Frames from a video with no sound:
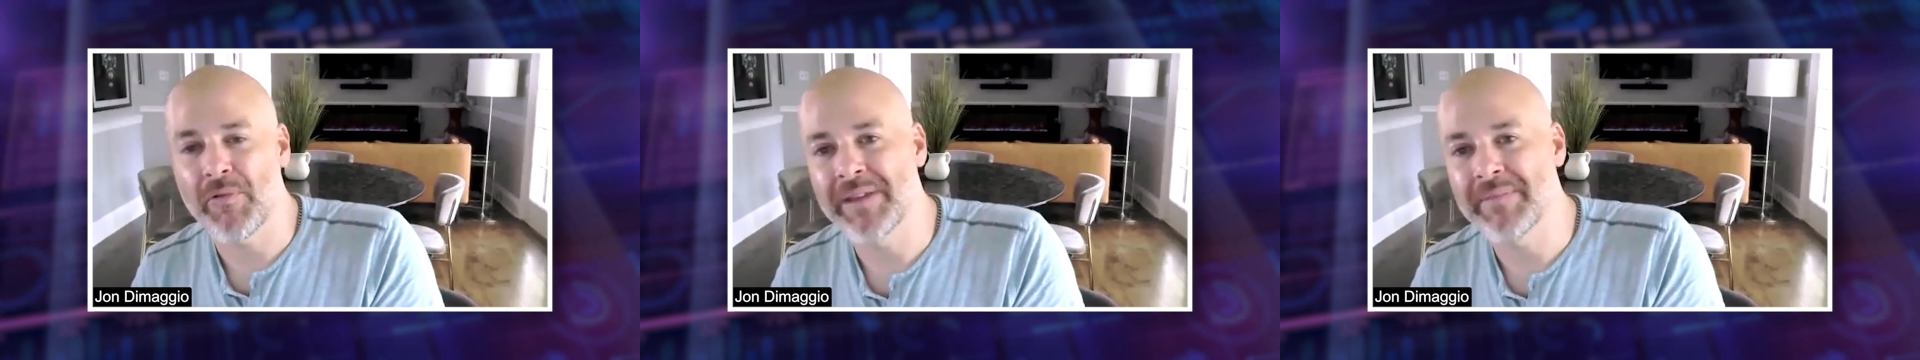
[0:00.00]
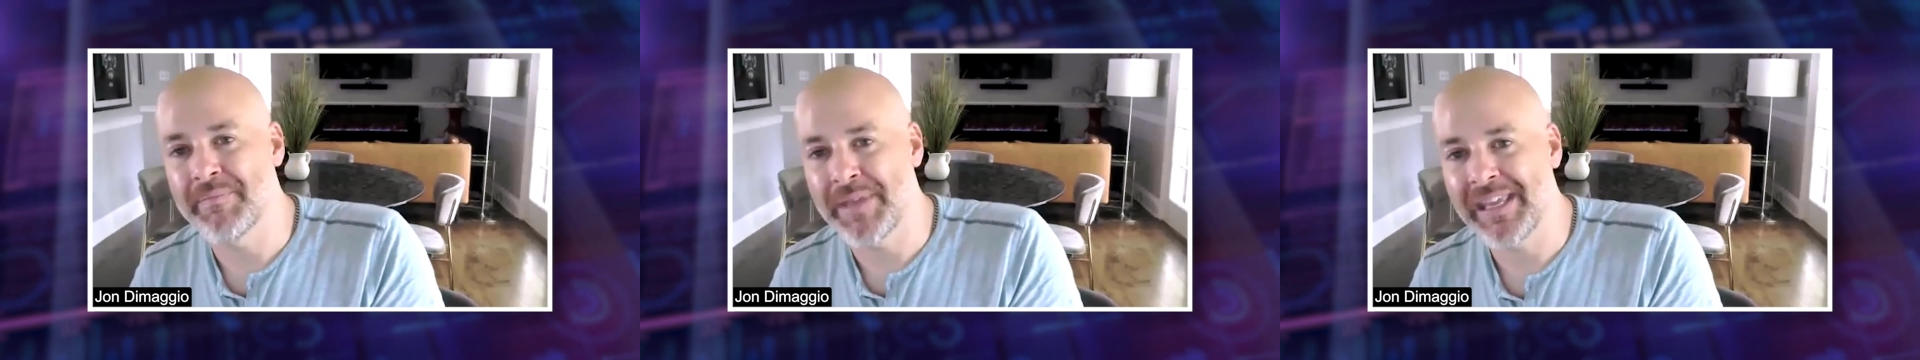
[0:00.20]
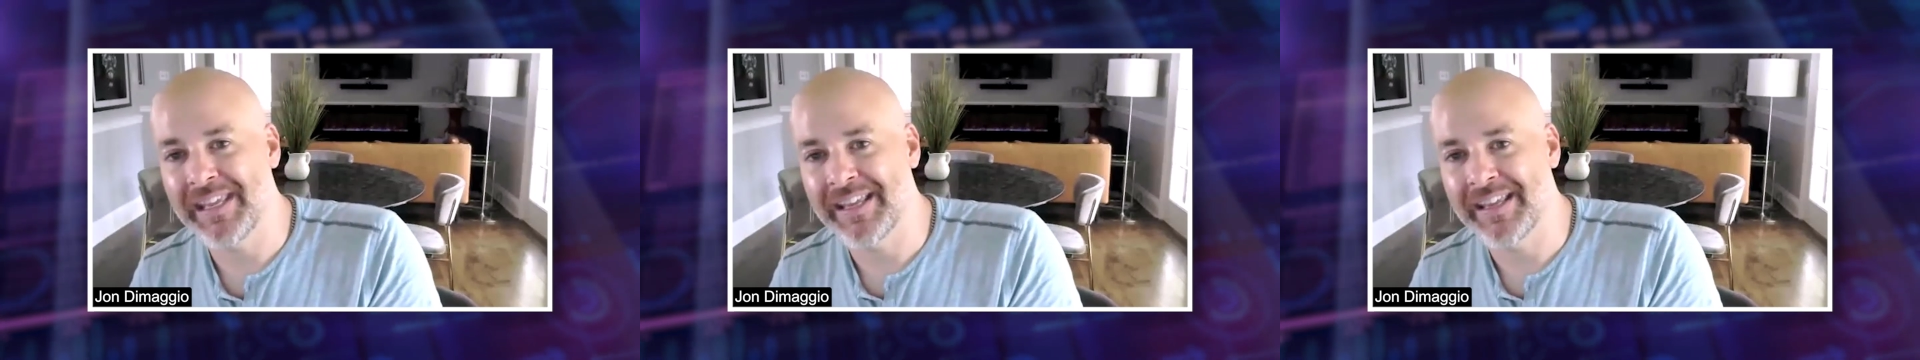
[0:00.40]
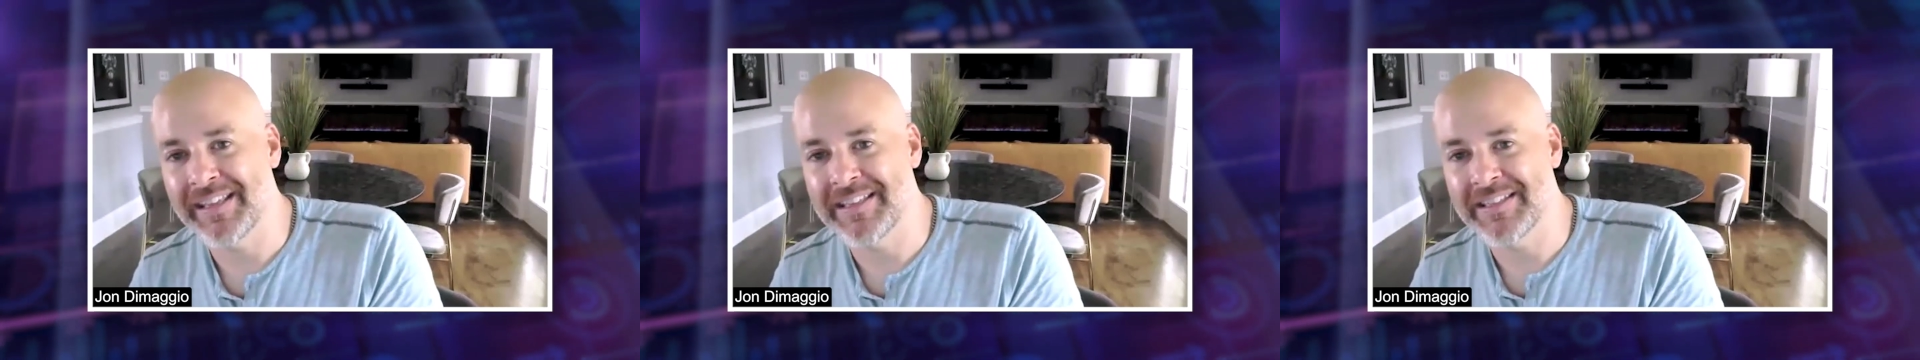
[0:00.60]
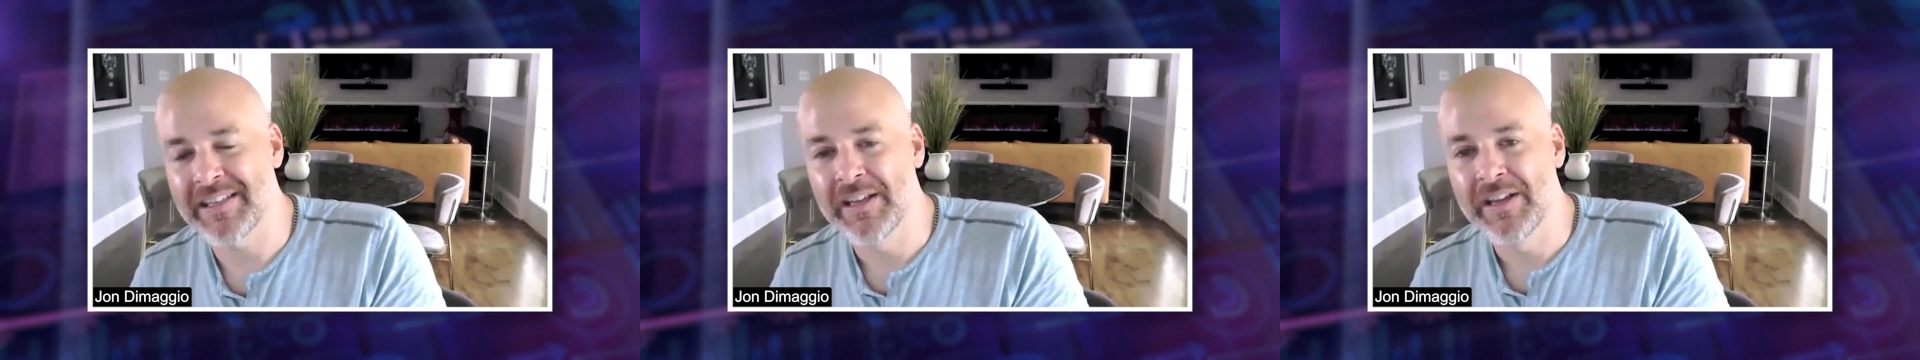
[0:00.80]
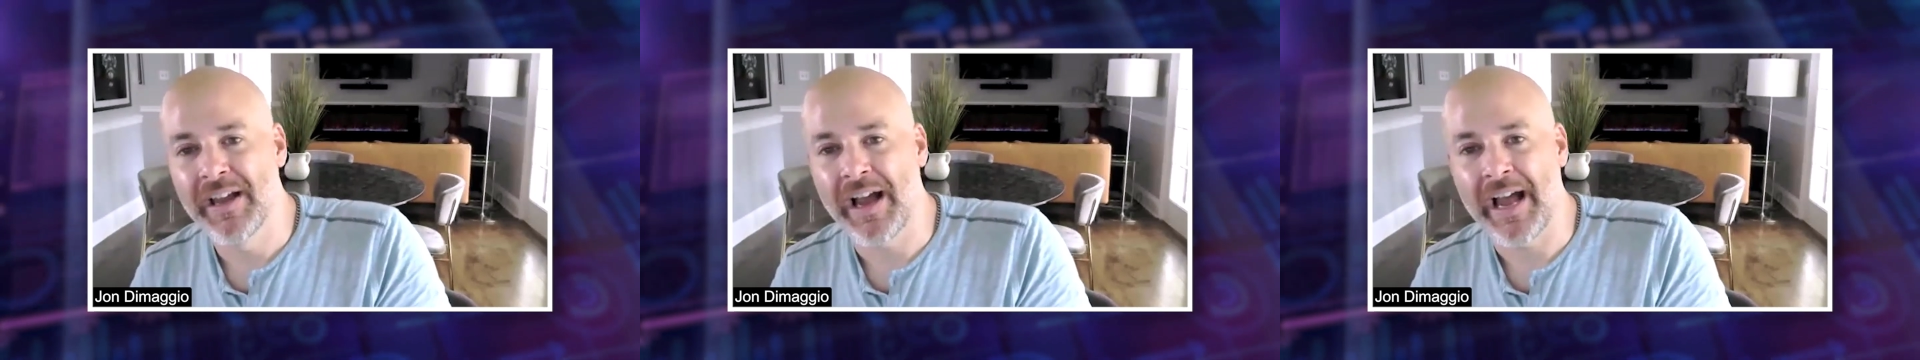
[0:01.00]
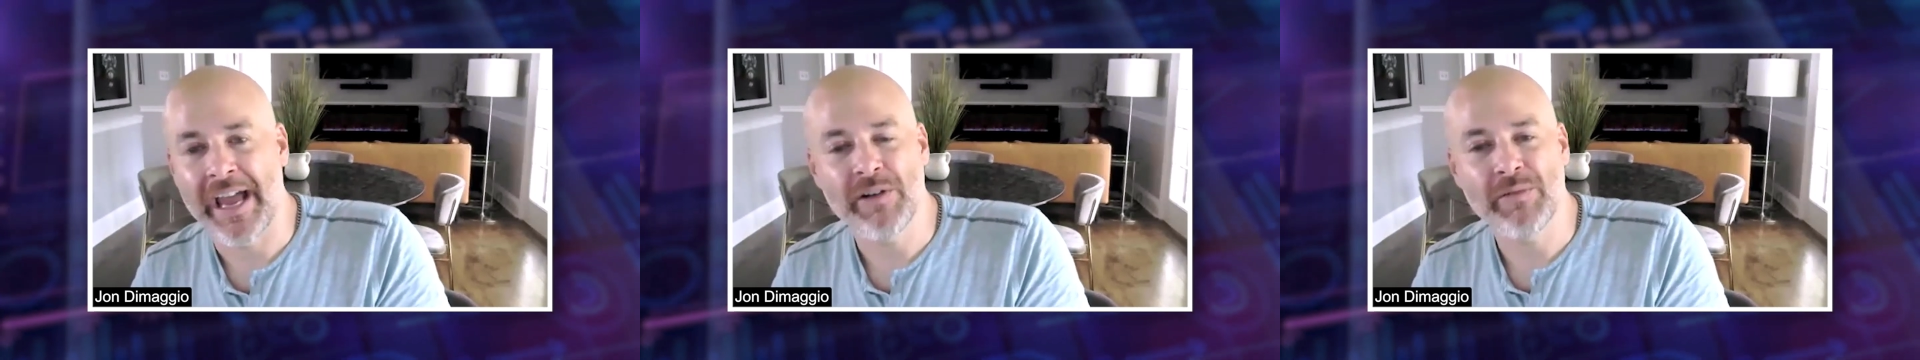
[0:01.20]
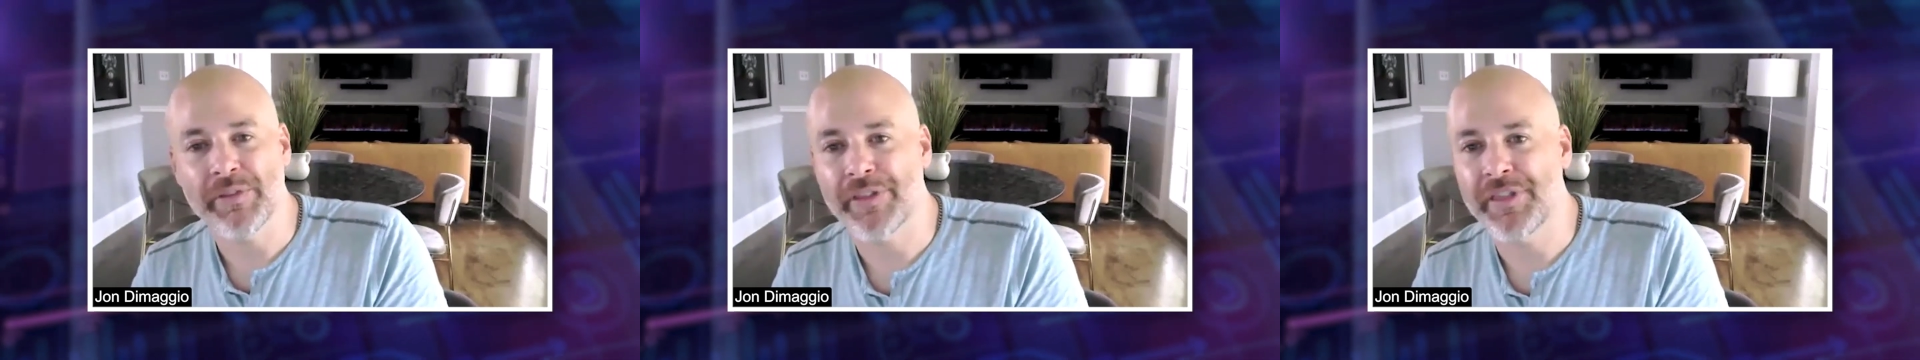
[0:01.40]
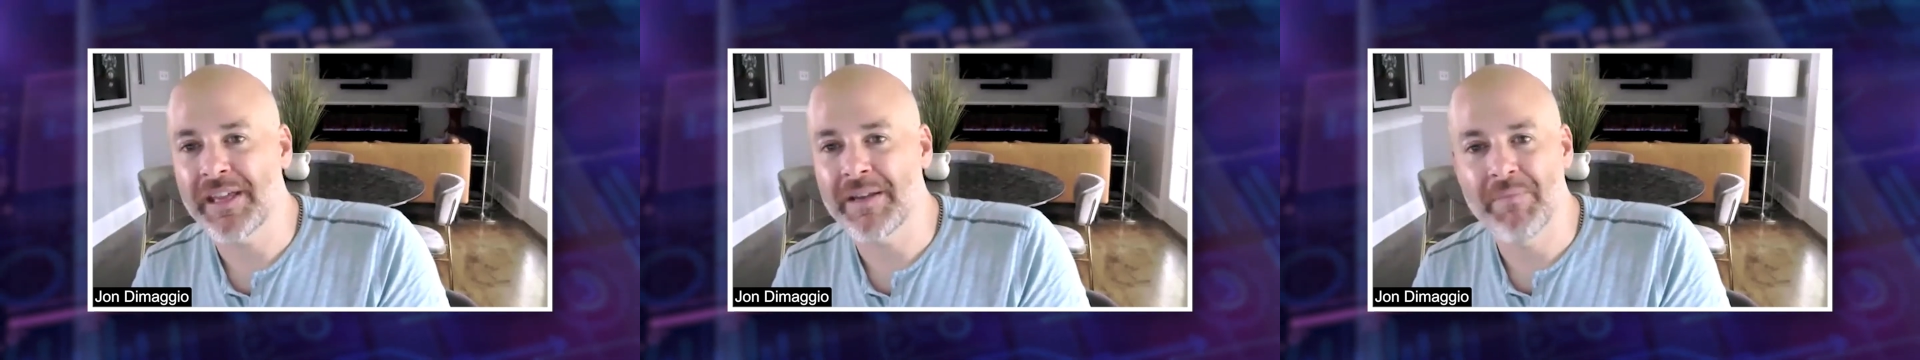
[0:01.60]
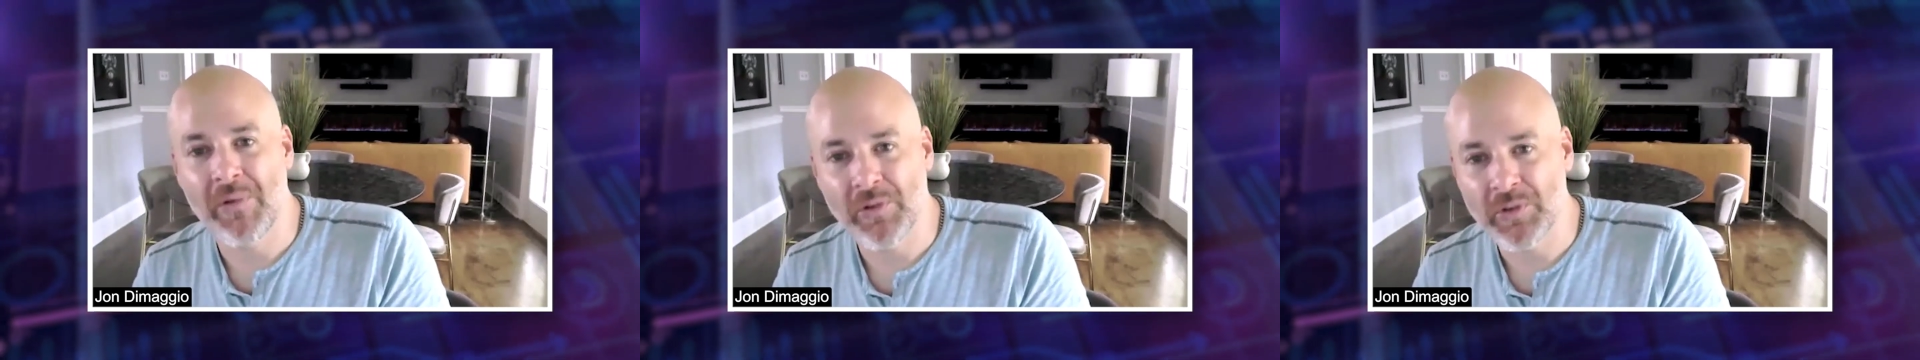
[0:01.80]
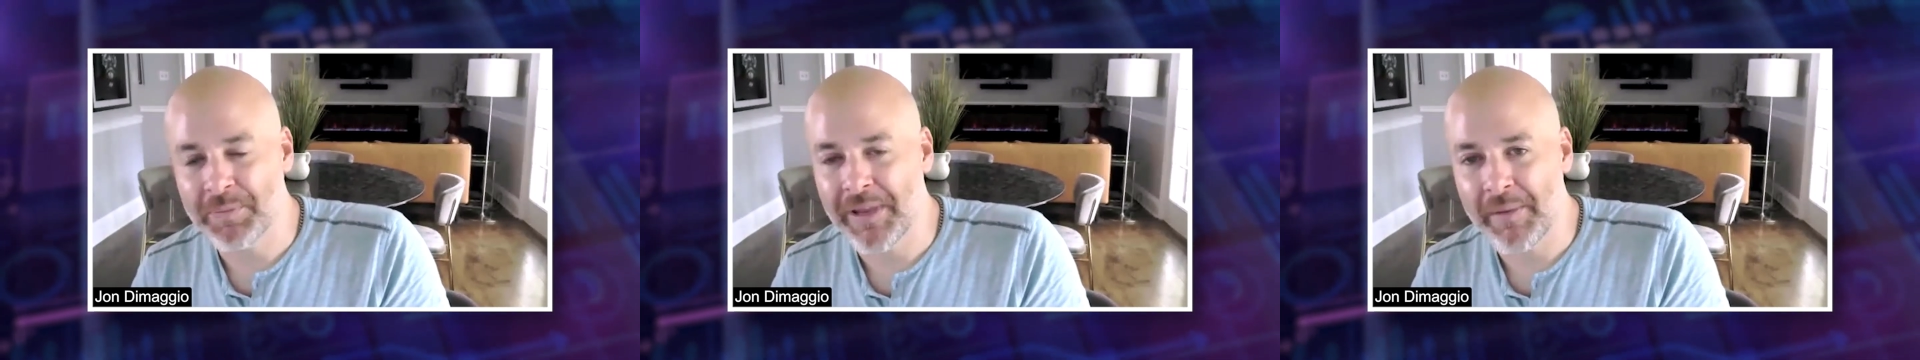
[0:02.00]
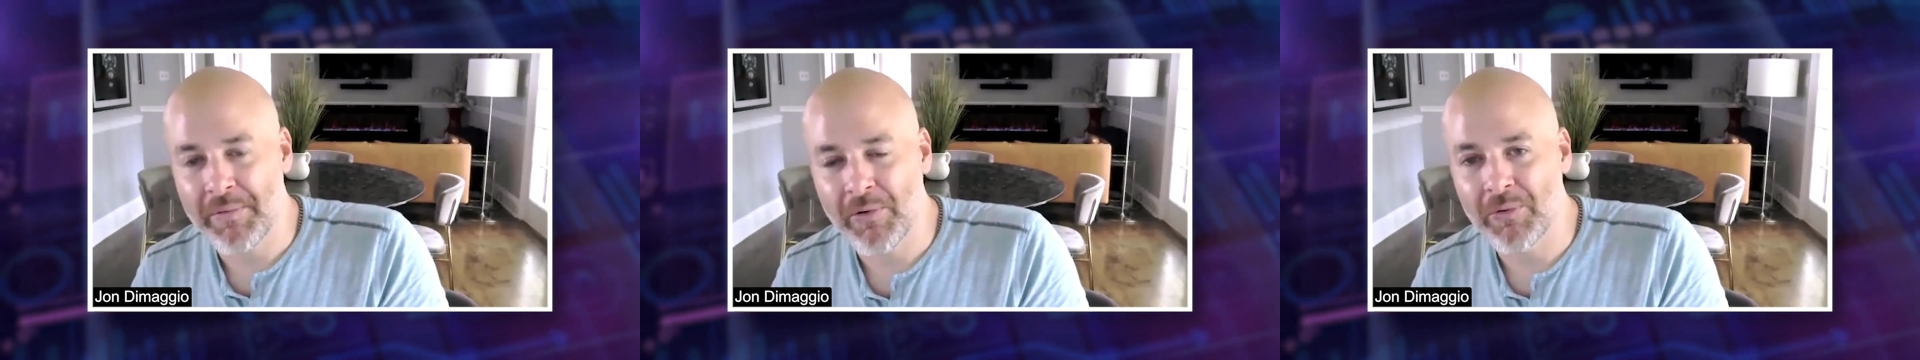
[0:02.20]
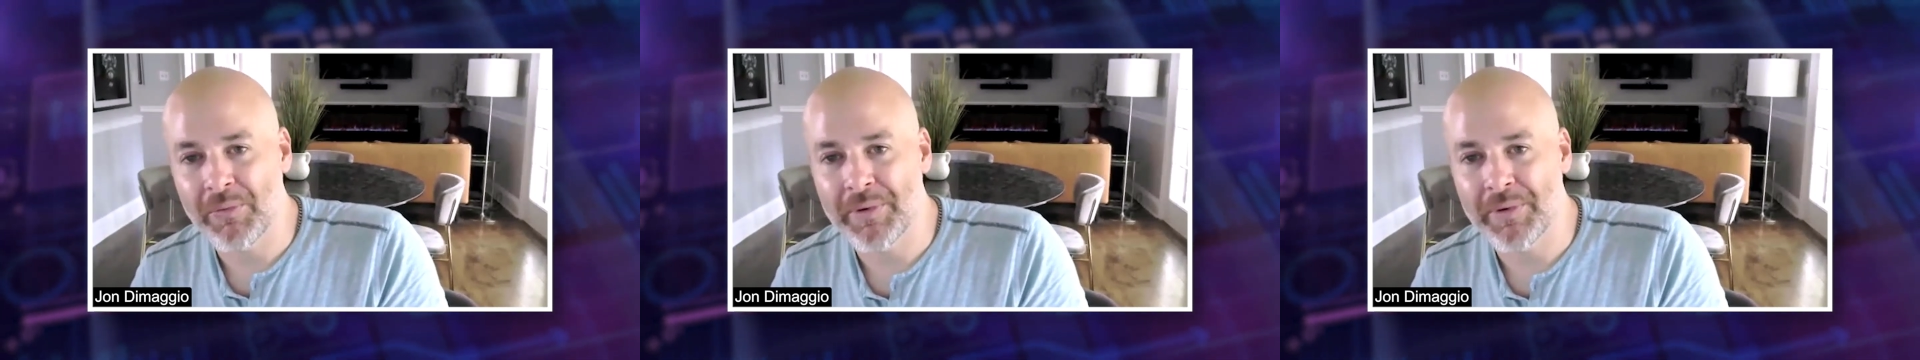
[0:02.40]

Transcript: point being is, I don't think most people